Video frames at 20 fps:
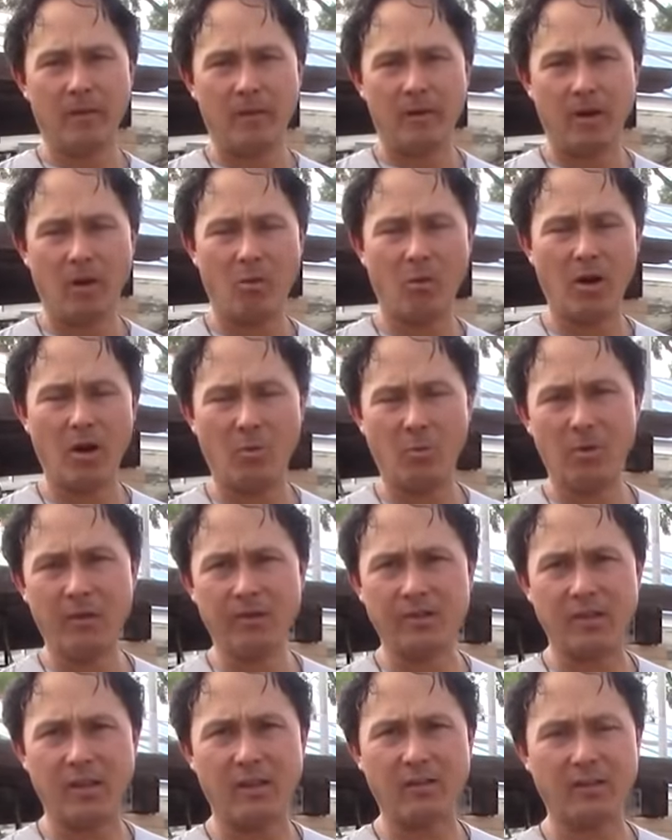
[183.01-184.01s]
Now, what I will
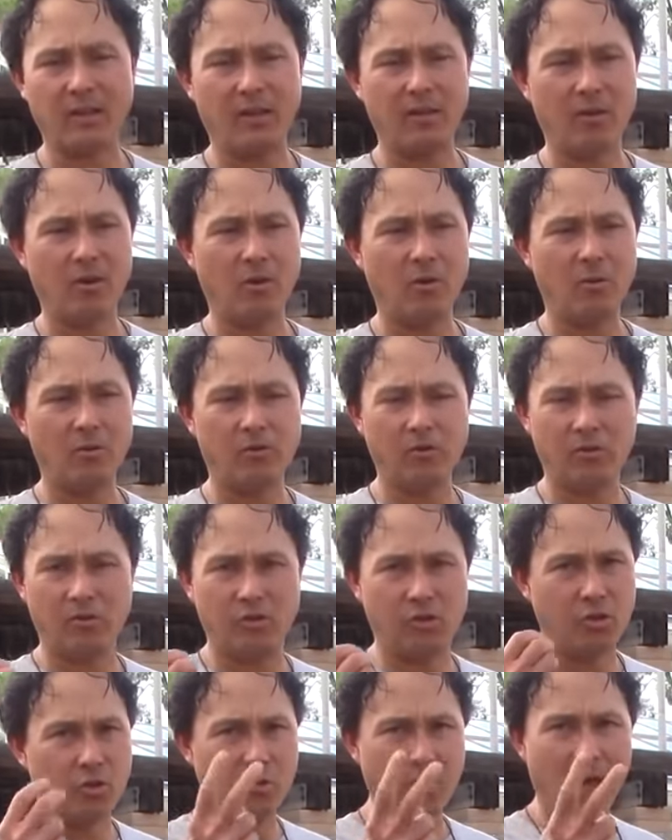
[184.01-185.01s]
say is that,
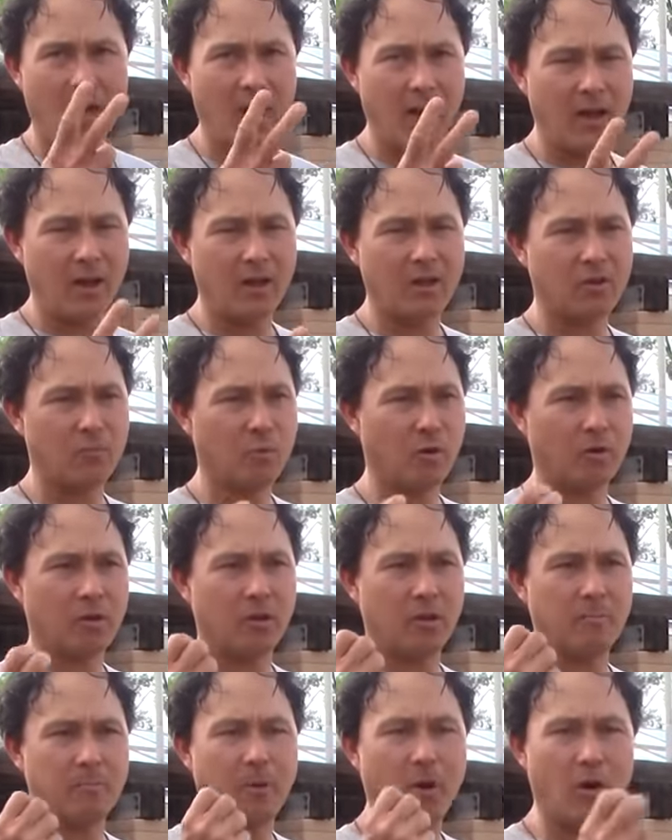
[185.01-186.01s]
just 2 guys
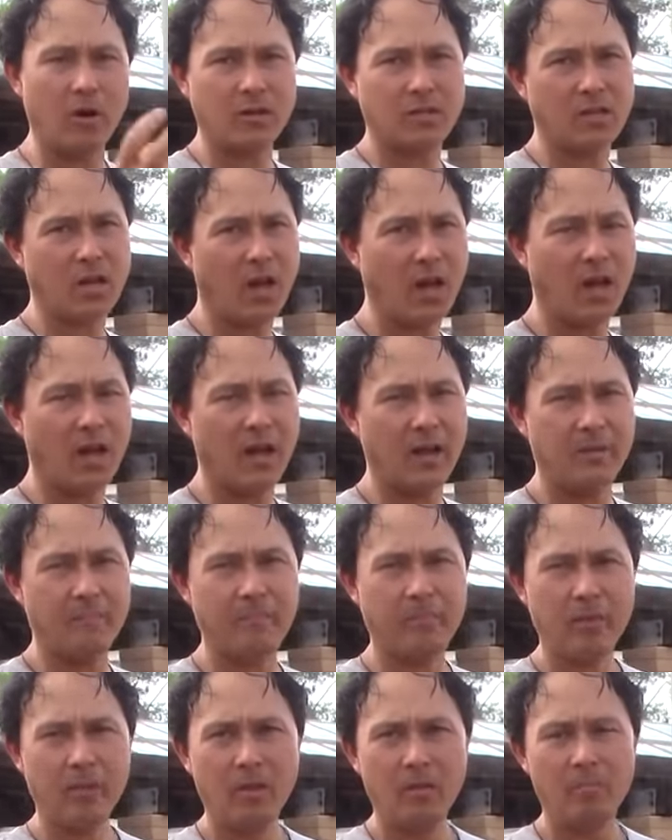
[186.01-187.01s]
working
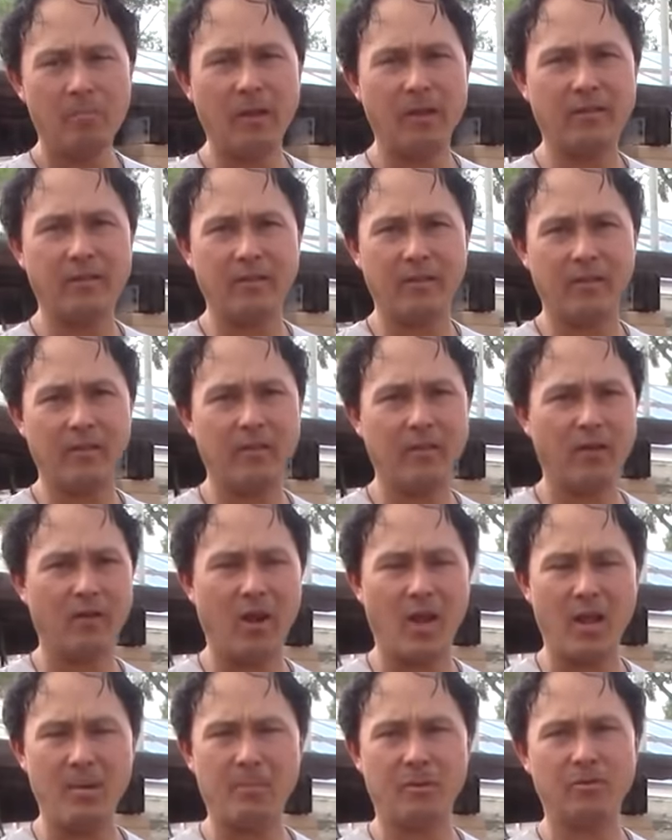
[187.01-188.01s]
part-time, basically they
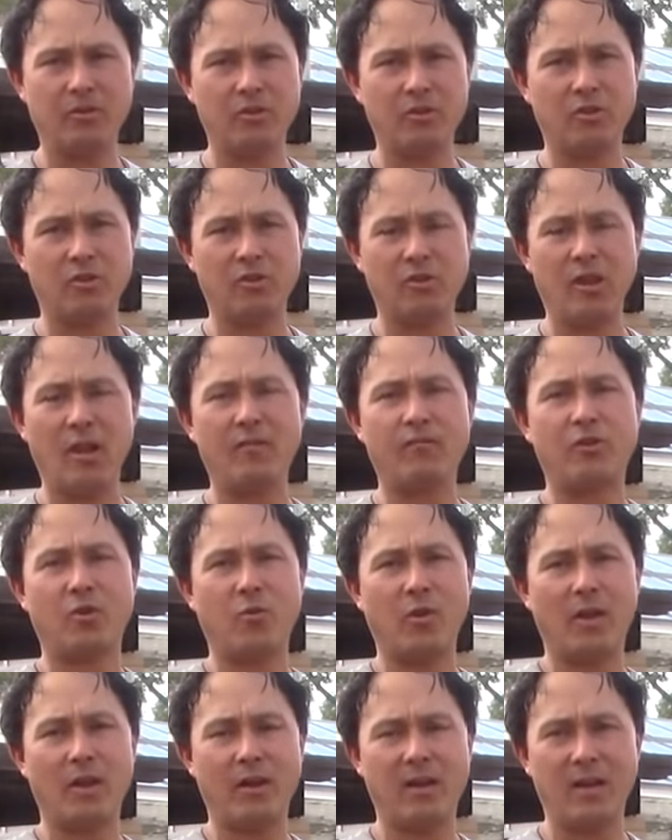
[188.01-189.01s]
have
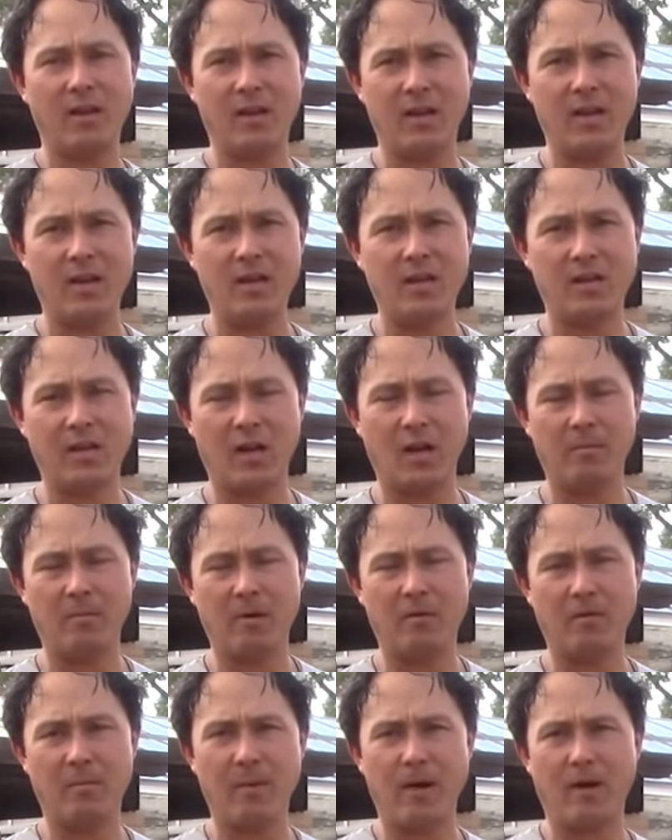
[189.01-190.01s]
created an income
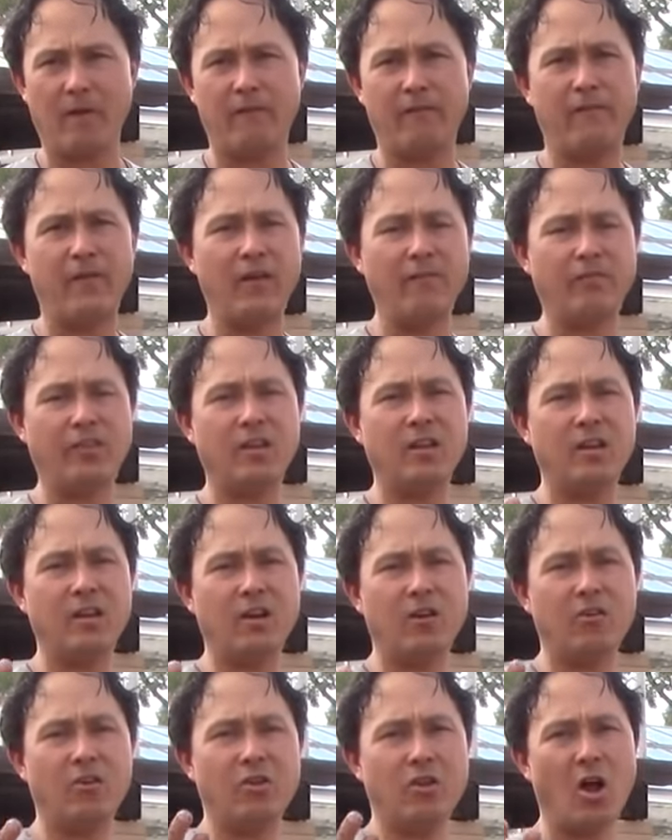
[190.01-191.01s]
of about
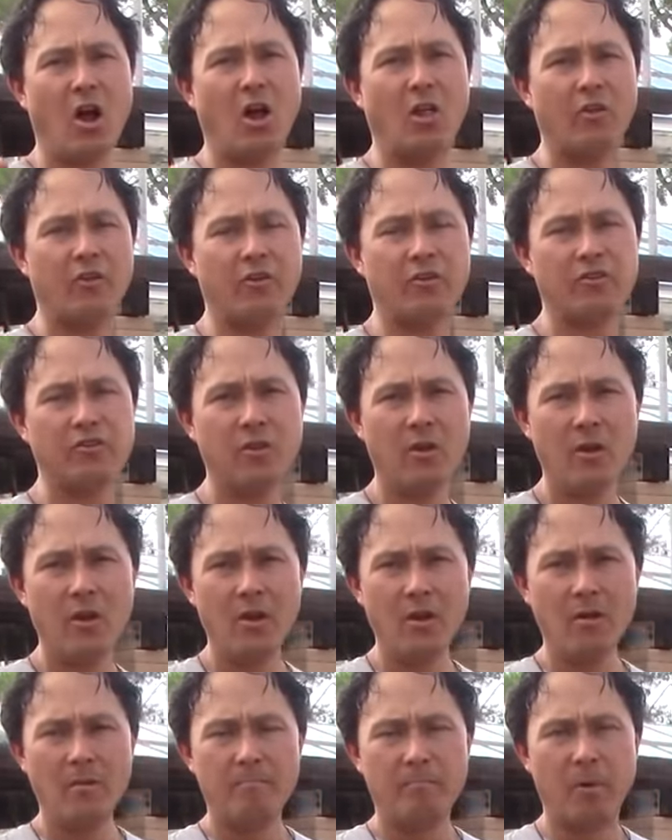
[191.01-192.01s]
$1,500
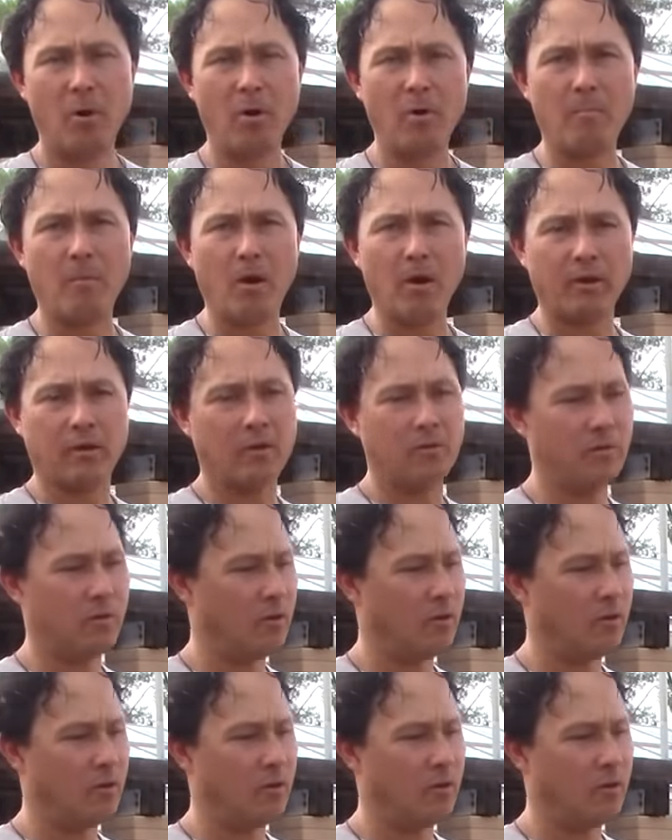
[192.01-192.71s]
per market.